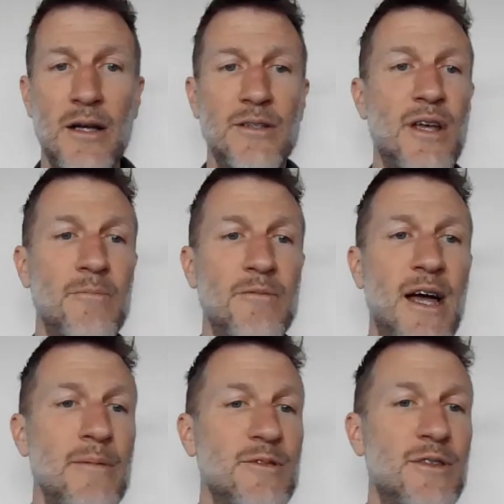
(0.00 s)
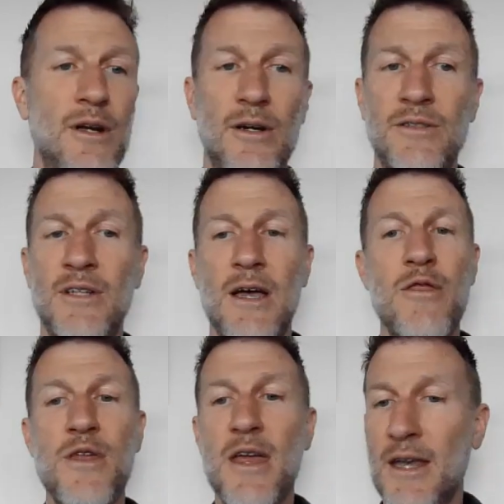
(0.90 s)
sometimes there's
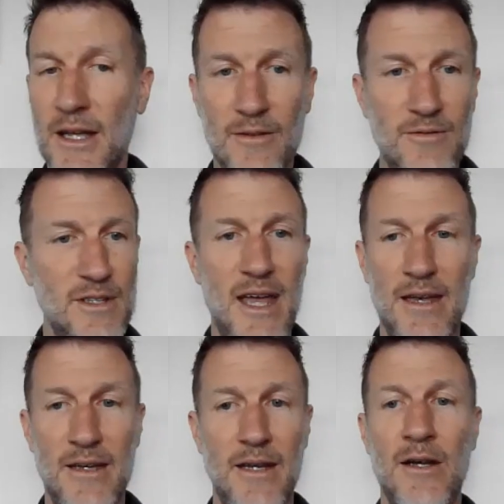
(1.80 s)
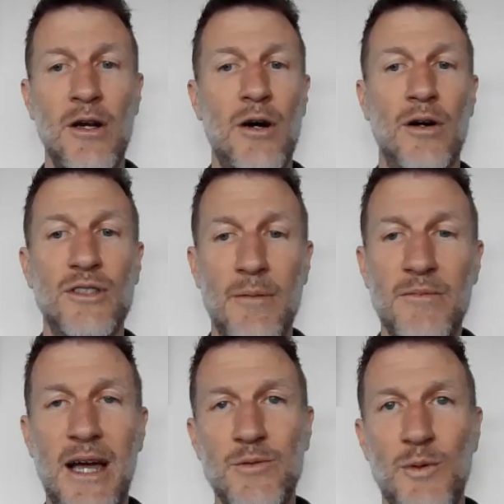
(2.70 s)
thinning of the tendon, or
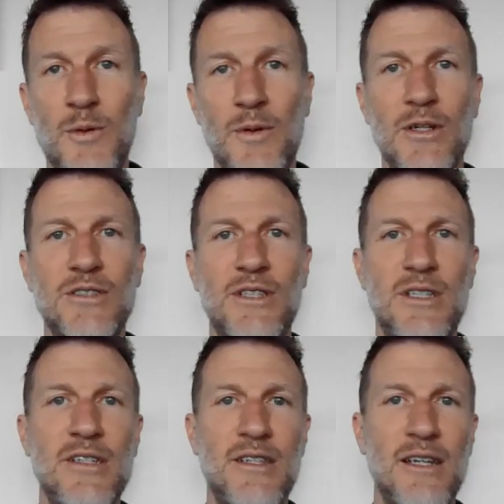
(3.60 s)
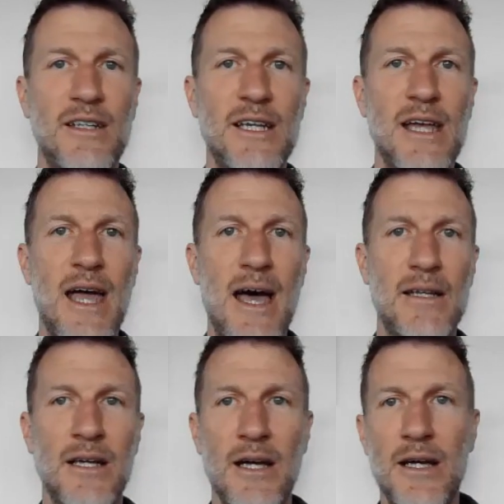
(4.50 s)
sometimes when we look statistically
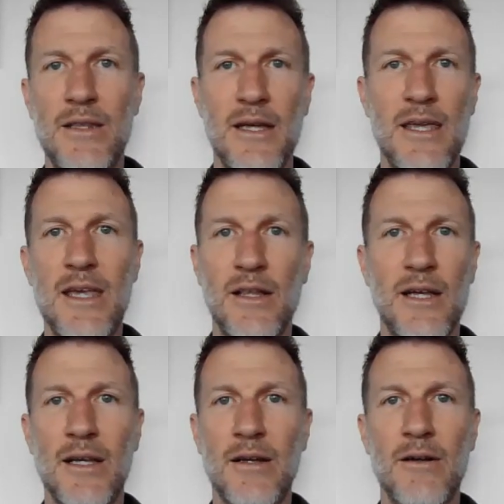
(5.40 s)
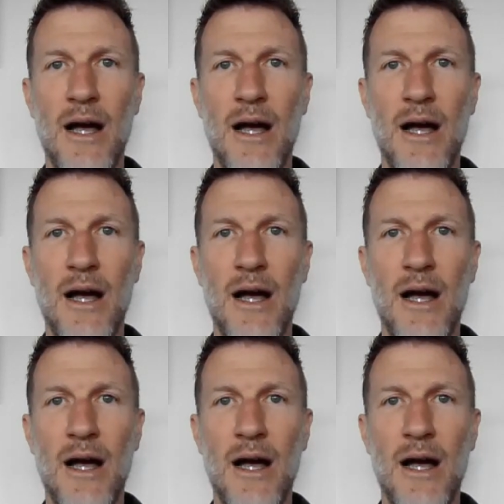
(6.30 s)
at the healing